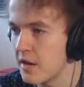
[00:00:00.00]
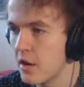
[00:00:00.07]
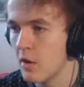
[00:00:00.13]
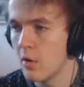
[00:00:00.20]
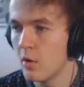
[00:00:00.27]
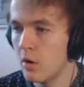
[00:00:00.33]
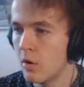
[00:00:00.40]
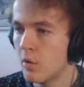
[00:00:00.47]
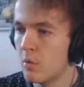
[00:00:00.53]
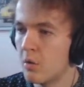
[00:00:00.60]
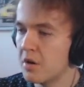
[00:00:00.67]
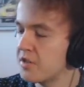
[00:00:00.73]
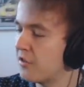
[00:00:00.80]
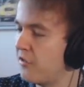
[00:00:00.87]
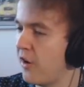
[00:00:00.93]
in.
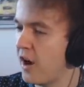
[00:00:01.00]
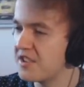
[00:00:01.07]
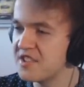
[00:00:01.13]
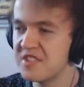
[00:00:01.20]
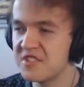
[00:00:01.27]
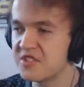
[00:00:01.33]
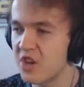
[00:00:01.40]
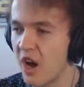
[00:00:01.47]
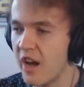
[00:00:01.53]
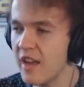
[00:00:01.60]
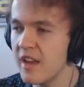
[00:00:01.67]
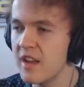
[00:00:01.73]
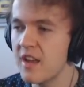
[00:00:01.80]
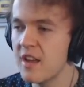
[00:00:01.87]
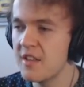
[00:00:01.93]
What the fuck? I didn't
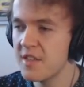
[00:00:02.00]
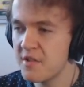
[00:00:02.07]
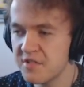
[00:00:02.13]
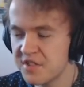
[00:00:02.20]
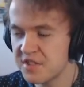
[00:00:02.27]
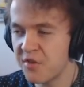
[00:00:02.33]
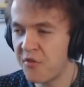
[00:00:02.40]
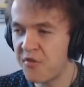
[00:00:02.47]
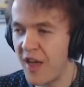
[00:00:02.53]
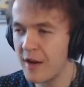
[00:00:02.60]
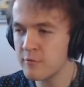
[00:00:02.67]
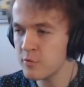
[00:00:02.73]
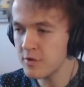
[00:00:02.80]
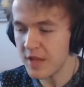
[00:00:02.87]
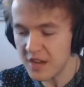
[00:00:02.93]
die? That was just a
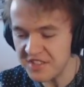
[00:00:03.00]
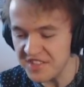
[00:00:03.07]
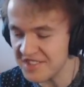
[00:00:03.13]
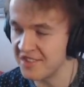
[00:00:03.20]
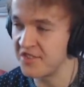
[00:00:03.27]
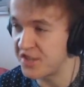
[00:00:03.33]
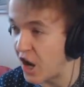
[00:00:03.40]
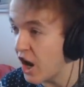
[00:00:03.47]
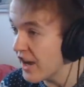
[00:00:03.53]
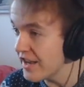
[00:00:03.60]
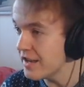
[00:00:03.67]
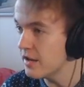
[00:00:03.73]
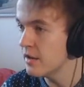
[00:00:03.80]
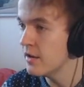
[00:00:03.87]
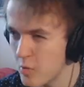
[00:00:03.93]
flat root. I didn't
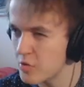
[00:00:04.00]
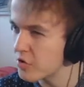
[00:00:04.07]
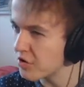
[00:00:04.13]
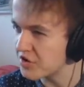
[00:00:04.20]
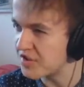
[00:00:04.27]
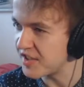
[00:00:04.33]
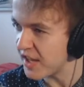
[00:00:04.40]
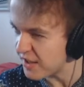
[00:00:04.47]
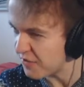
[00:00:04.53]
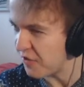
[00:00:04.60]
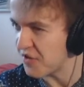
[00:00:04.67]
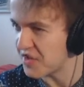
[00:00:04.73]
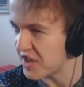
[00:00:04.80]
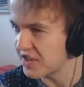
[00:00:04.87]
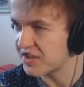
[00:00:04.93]
die. I will not stand for